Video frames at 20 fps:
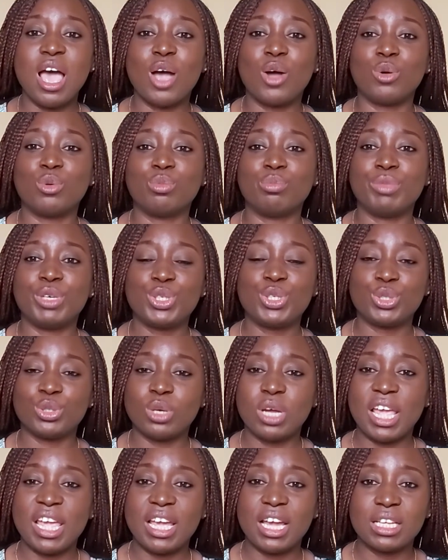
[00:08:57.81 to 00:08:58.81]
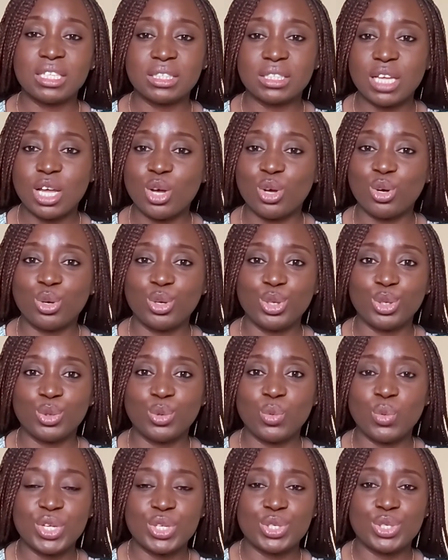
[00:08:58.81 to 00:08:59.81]
I'll make sure I answer all your
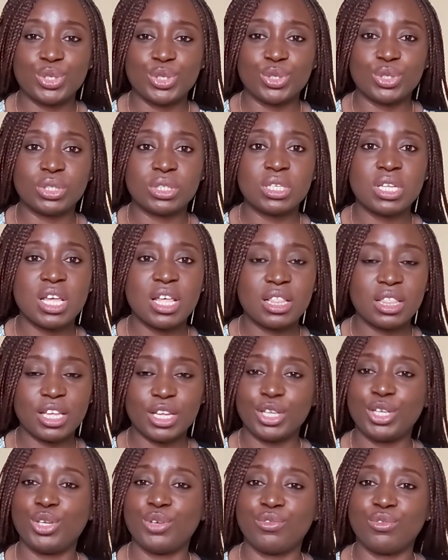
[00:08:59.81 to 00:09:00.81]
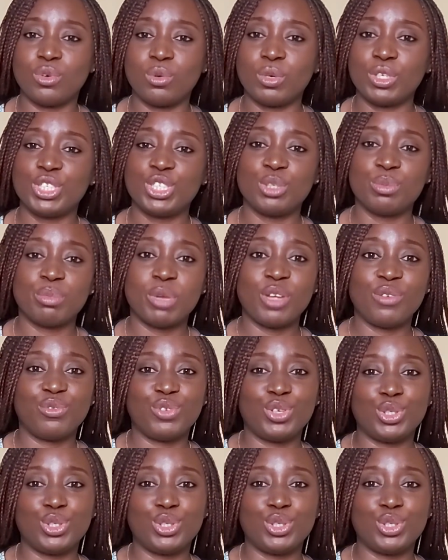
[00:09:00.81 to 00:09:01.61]
questions. Thank you for watching my